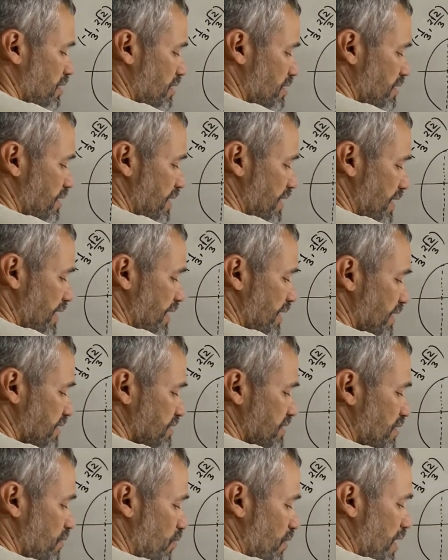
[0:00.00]
the x
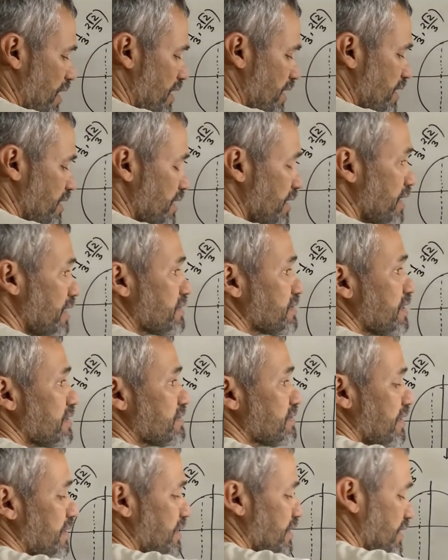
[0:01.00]
and y, as I
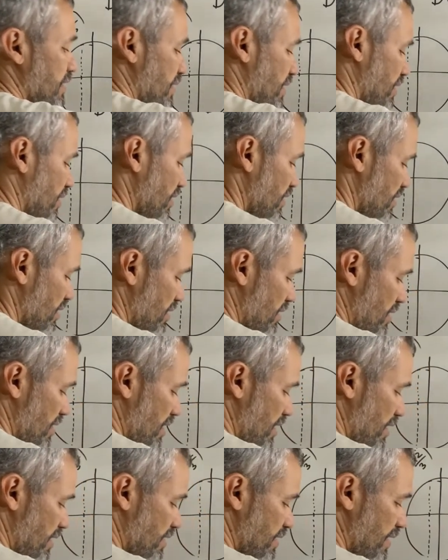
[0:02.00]
said here,
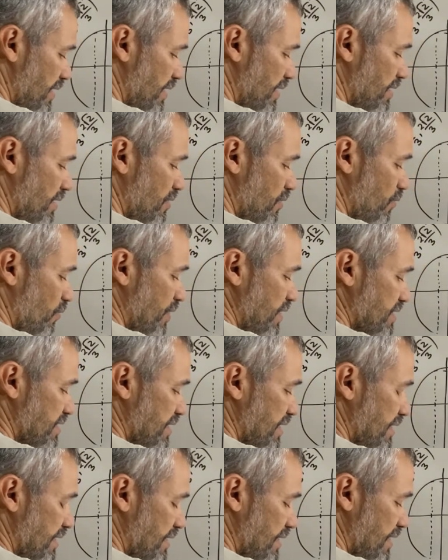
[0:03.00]
and then we
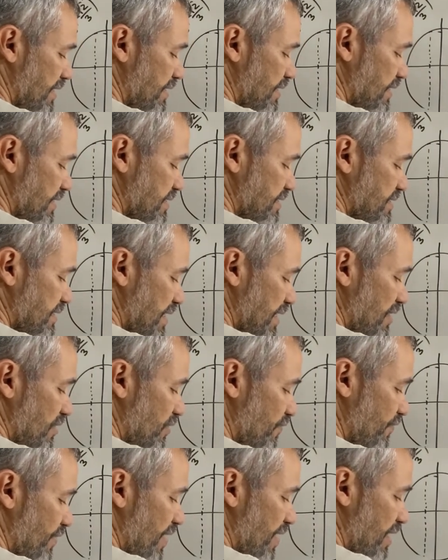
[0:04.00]
say that the sine
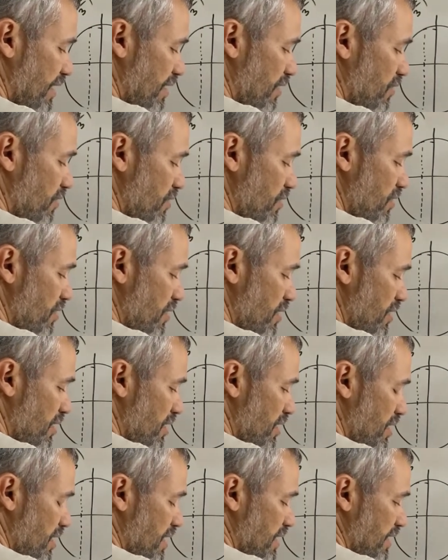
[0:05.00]
of the angle
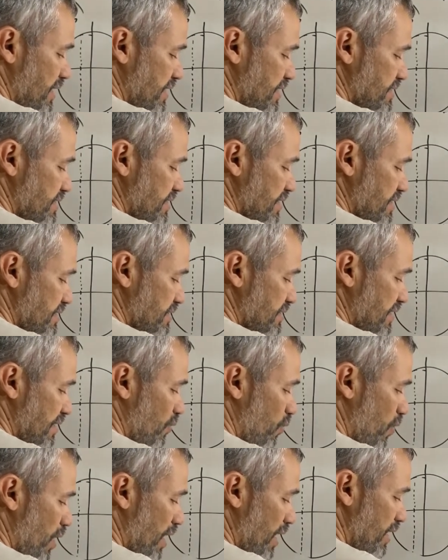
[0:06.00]
is just the
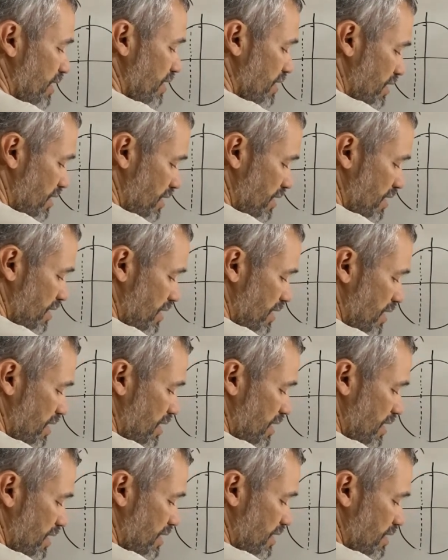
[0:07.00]
y,
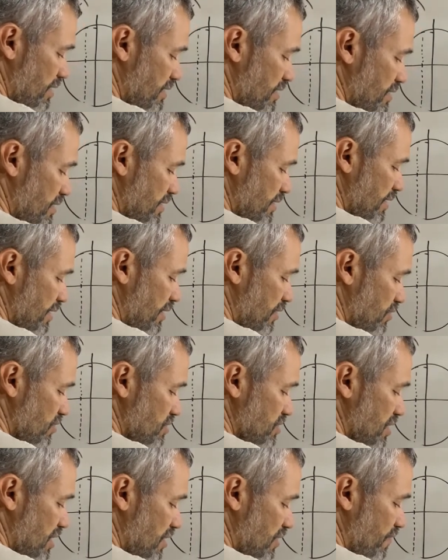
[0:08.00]
and the
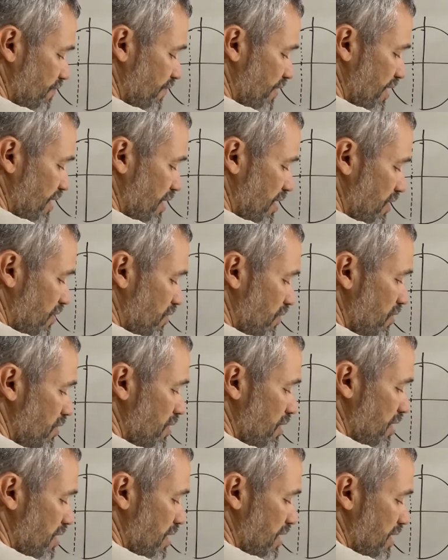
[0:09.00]
cosine of the angle
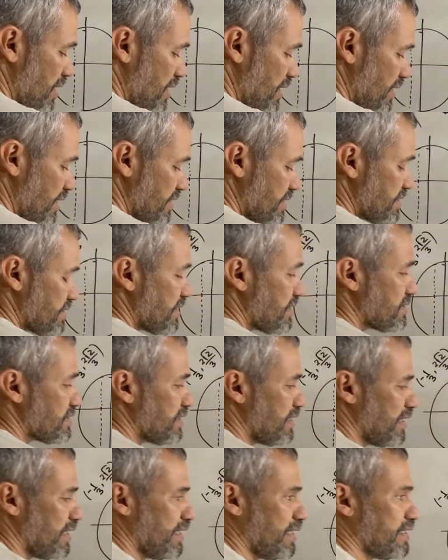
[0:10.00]
is just
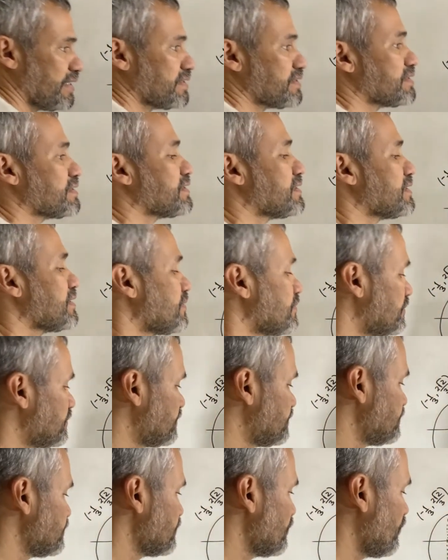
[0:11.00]
the x.
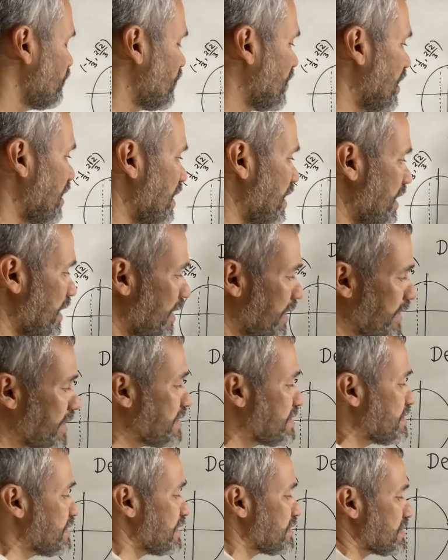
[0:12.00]

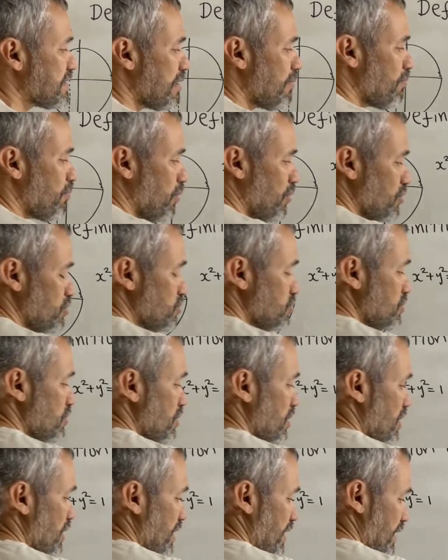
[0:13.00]
Easy examples.
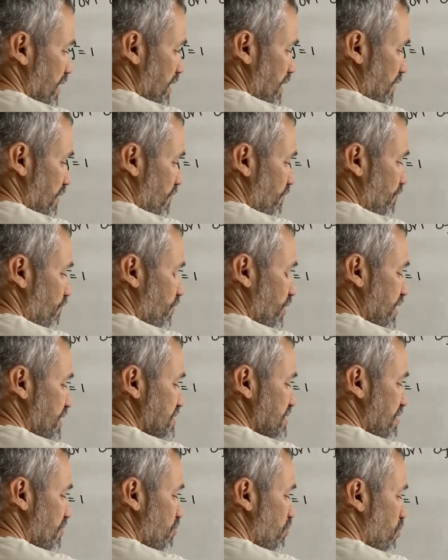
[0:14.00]
For
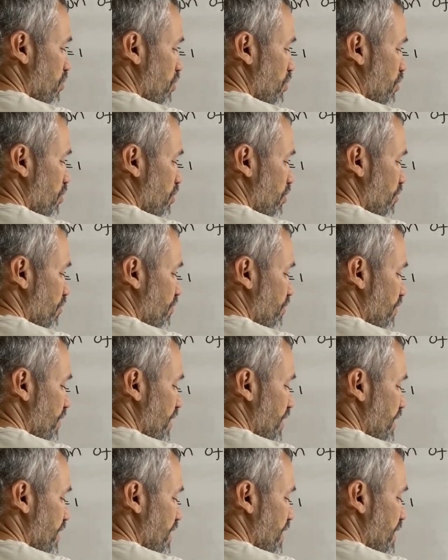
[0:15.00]
example,
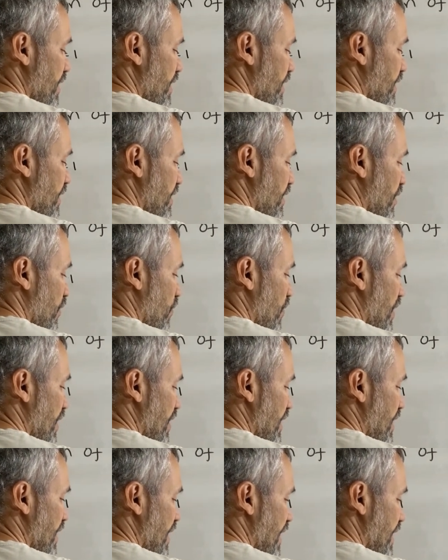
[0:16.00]
theta equal
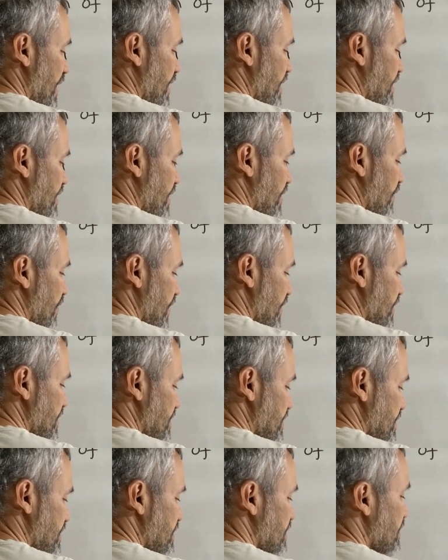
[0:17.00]
90
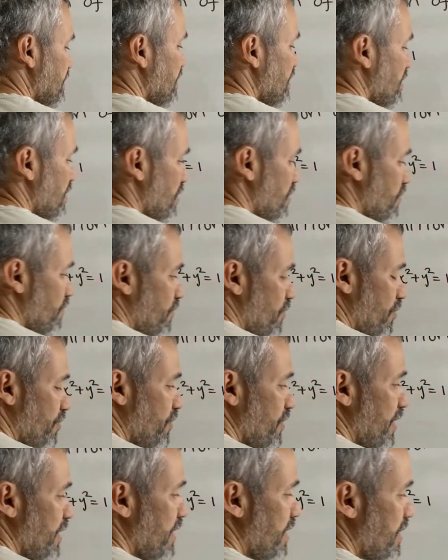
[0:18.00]
degrees. For
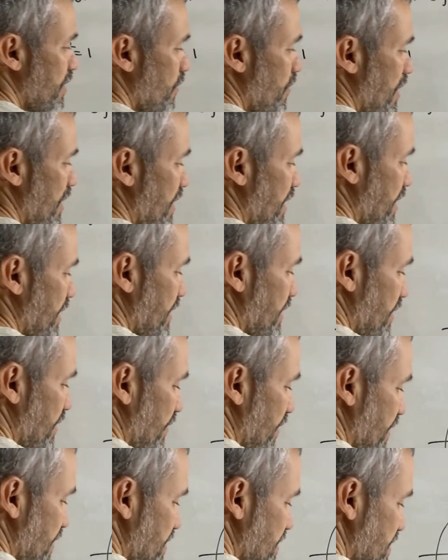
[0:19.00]
theta equal 90
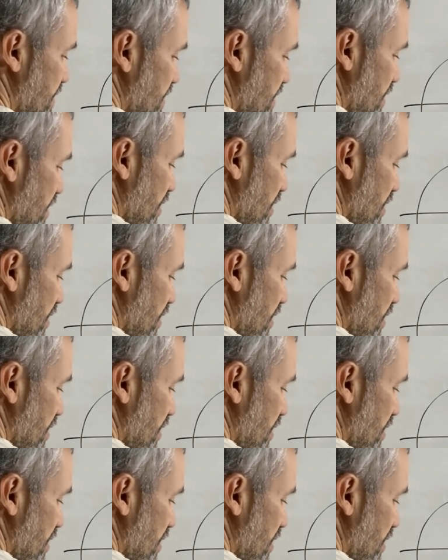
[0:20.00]
degrees,